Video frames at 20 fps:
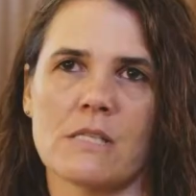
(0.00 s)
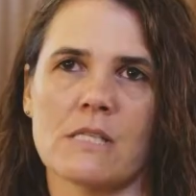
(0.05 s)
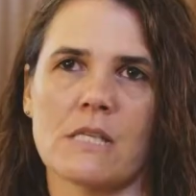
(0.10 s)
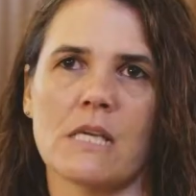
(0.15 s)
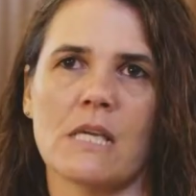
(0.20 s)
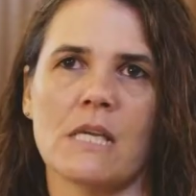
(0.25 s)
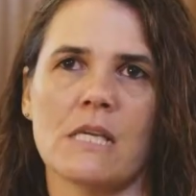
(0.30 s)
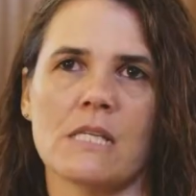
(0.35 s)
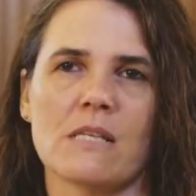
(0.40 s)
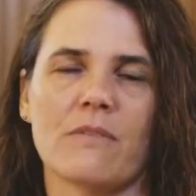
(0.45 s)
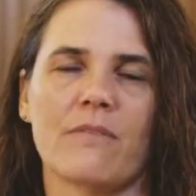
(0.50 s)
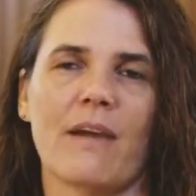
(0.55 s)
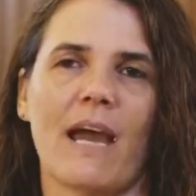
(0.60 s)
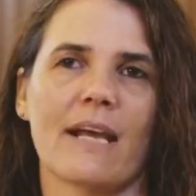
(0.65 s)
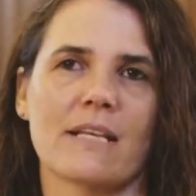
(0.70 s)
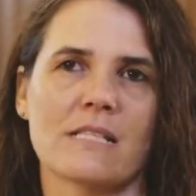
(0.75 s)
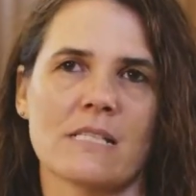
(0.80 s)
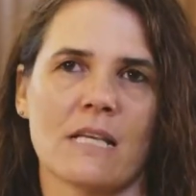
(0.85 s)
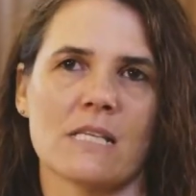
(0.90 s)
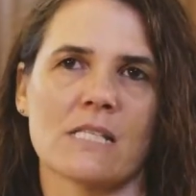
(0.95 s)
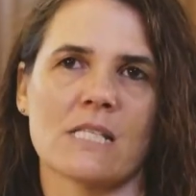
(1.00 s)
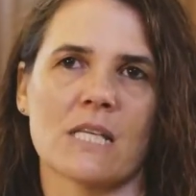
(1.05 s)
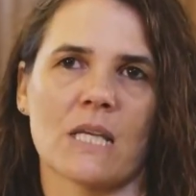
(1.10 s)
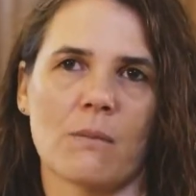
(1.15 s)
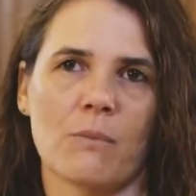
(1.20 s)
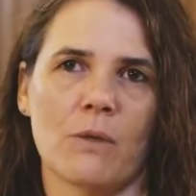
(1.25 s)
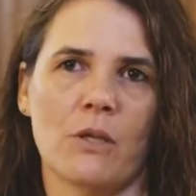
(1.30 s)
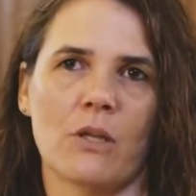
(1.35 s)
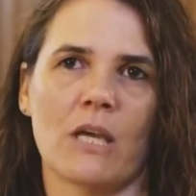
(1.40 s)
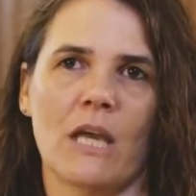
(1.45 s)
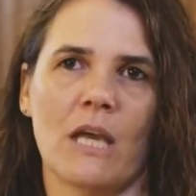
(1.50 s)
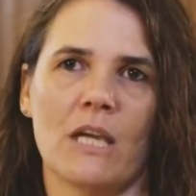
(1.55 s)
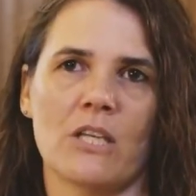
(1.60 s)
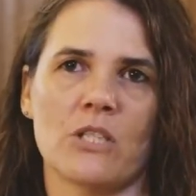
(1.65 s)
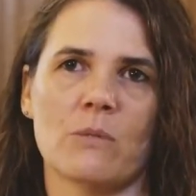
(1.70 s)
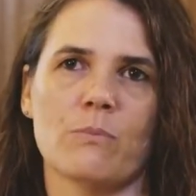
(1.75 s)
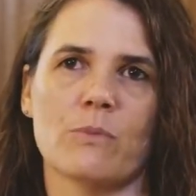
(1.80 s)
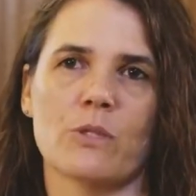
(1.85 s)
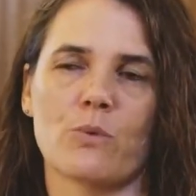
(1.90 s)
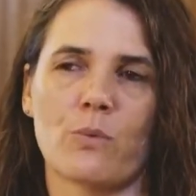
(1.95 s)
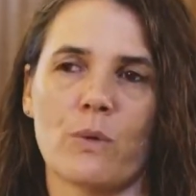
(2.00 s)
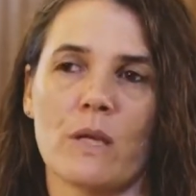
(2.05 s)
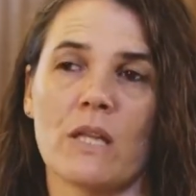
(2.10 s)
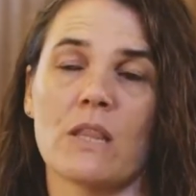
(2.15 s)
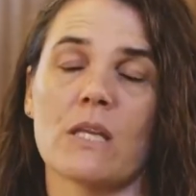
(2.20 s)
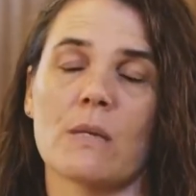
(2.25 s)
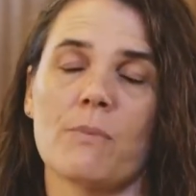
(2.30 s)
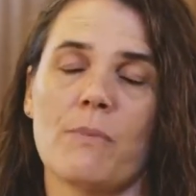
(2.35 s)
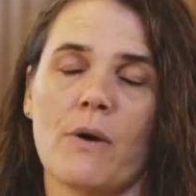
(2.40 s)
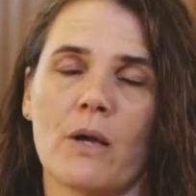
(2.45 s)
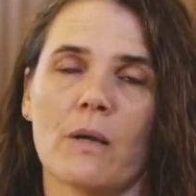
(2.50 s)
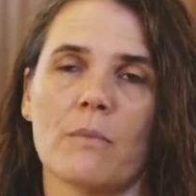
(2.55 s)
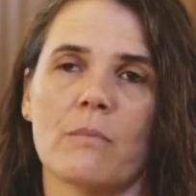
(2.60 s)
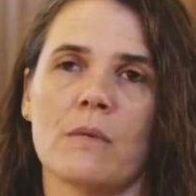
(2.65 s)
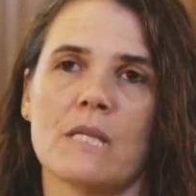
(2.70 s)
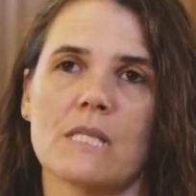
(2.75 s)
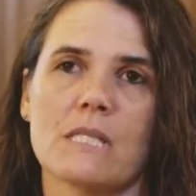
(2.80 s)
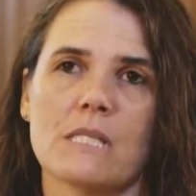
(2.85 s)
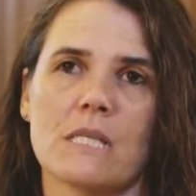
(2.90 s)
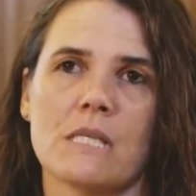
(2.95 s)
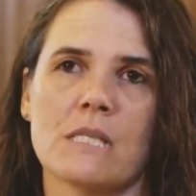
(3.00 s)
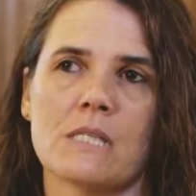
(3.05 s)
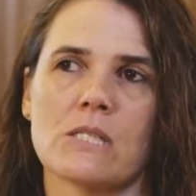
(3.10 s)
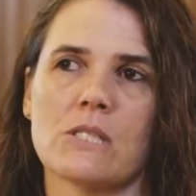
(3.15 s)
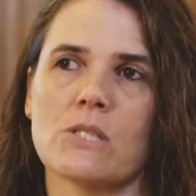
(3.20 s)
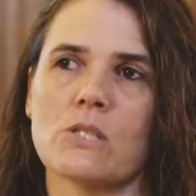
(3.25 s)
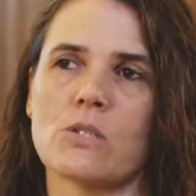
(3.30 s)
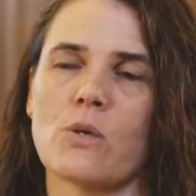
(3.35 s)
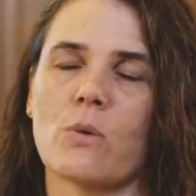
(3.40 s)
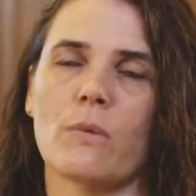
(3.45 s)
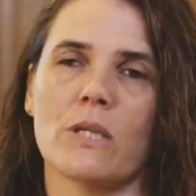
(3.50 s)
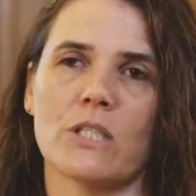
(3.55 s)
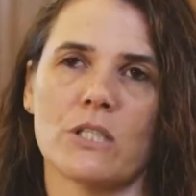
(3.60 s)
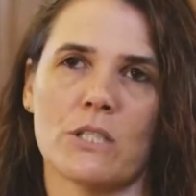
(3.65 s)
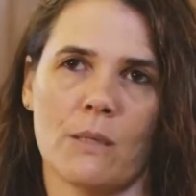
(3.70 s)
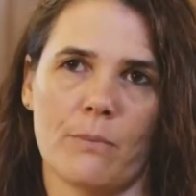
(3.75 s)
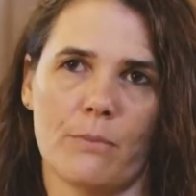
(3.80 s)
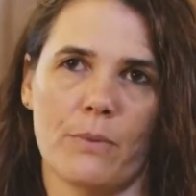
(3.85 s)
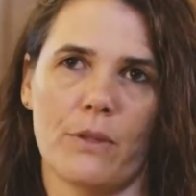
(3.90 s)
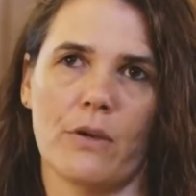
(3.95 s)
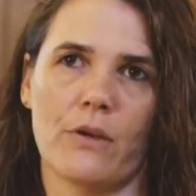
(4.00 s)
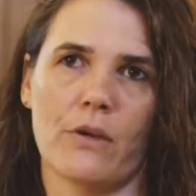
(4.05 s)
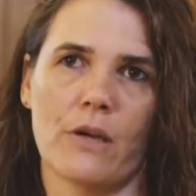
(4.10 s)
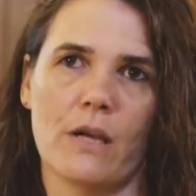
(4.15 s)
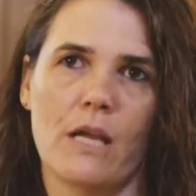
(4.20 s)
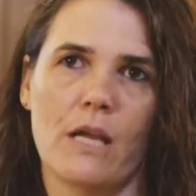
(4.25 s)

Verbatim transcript: the ease of access and communication between the departments is so much simpler.